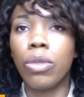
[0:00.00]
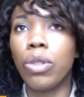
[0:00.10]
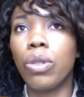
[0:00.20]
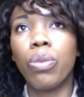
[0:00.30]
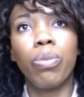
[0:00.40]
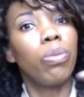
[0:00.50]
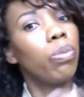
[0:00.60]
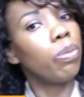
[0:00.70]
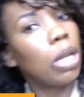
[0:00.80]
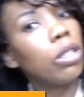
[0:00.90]
You
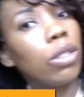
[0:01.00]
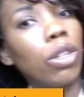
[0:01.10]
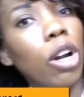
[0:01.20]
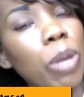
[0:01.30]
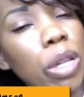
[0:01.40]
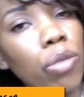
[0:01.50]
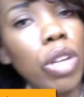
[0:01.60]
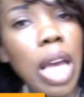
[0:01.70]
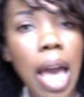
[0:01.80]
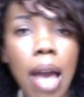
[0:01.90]
start meeting
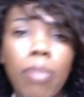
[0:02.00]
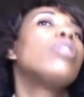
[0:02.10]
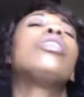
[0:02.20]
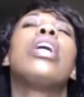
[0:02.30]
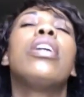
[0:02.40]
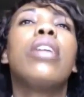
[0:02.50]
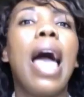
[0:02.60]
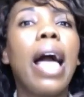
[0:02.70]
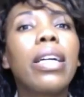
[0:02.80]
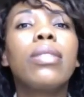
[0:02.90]
rehabbers,
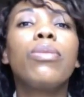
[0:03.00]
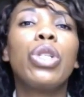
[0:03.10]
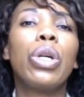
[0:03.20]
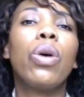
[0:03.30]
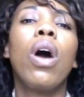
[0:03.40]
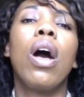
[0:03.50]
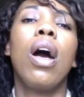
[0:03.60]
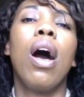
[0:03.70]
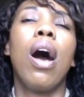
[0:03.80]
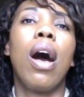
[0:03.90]
ask them,
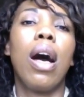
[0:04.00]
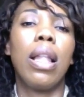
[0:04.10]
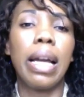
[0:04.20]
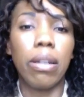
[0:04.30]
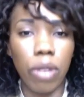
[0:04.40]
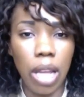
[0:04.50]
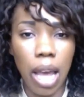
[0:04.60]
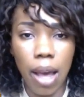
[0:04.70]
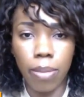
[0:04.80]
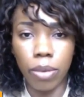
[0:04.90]
a lot of
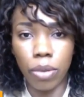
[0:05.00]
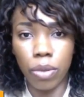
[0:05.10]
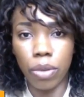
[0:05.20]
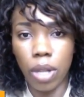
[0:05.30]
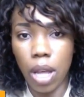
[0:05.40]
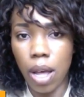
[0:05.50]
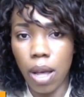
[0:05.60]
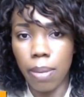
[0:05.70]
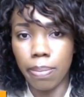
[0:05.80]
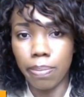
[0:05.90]
rehabbers
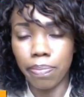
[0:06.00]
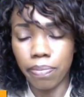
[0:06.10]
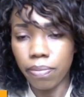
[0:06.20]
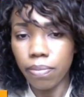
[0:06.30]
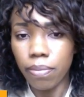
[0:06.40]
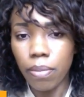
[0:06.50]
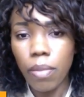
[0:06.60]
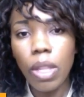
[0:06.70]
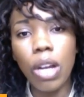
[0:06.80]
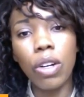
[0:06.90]

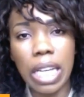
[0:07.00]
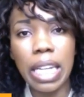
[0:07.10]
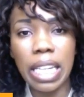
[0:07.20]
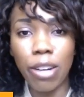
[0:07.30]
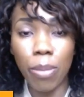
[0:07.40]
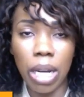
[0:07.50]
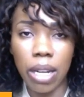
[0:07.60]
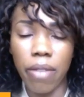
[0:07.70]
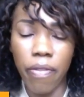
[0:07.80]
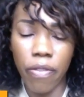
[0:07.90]
are getting their
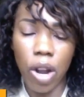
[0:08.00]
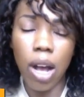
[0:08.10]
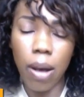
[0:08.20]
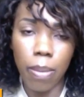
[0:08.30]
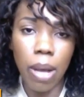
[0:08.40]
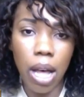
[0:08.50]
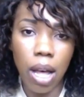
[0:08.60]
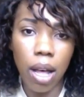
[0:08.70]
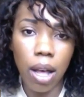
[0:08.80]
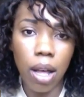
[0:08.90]
money from
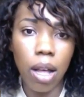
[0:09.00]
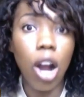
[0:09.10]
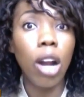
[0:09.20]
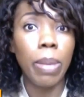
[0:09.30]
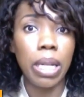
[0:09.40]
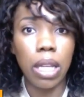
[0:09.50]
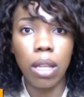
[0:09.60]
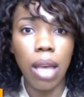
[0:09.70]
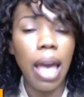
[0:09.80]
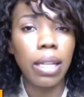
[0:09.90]
hard money.
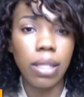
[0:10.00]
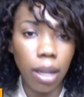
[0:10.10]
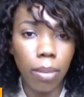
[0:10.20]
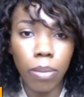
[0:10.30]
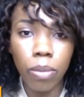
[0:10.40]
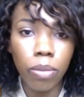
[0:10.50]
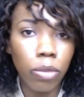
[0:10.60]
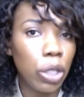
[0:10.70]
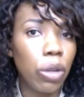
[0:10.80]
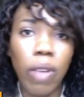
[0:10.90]
Ask them,
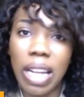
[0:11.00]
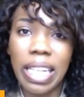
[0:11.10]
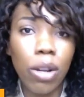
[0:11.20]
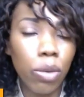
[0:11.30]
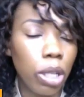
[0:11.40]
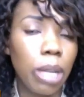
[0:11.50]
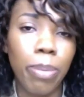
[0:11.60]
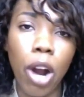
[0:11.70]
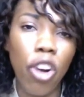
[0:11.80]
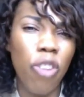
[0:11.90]
find out who they're
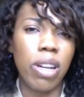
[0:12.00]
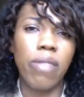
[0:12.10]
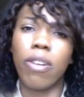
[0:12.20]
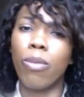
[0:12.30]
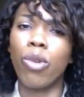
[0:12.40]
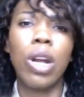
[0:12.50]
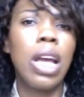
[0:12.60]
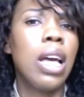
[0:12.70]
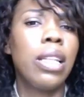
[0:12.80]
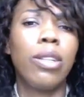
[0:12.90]
borrowing money from, or
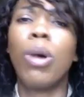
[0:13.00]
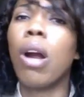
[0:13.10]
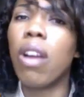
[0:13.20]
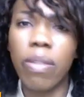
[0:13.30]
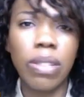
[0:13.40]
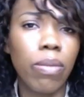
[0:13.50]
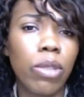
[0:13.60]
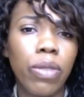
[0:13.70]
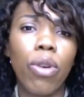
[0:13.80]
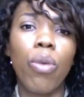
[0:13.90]
they're borrowing from
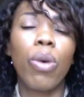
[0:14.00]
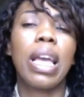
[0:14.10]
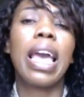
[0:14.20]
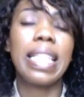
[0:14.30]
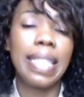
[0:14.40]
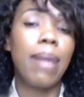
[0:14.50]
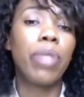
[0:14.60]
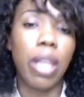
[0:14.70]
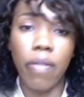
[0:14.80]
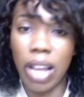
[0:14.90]
someone's 401k,
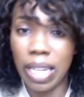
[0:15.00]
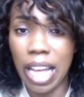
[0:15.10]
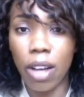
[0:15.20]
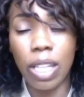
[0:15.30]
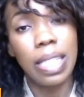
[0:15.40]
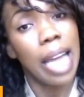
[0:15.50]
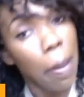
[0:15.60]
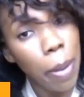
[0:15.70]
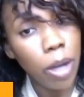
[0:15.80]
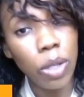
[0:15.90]
something. Find out, because
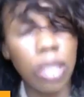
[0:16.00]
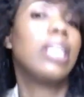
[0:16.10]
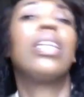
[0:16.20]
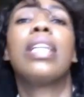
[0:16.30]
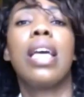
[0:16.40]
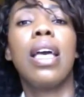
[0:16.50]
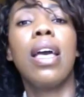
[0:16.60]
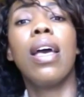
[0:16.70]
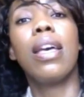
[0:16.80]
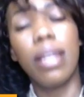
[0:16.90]
that person
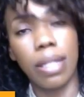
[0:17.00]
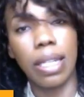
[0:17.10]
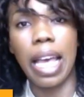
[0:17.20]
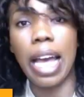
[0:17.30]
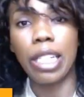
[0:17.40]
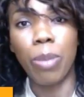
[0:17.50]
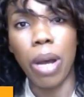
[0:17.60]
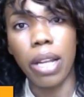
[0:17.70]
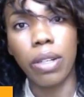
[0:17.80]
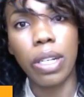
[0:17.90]
is a cash
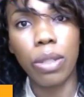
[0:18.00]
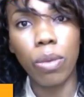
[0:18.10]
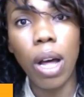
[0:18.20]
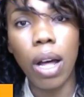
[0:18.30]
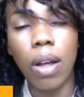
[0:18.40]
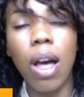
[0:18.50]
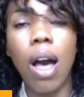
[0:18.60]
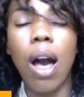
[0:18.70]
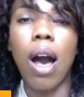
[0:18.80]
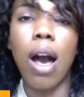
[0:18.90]
buyer as well.
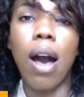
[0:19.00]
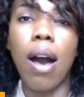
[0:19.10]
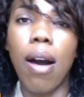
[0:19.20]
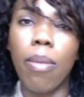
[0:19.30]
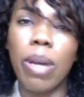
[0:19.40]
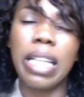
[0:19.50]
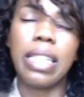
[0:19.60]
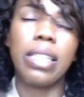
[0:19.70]
And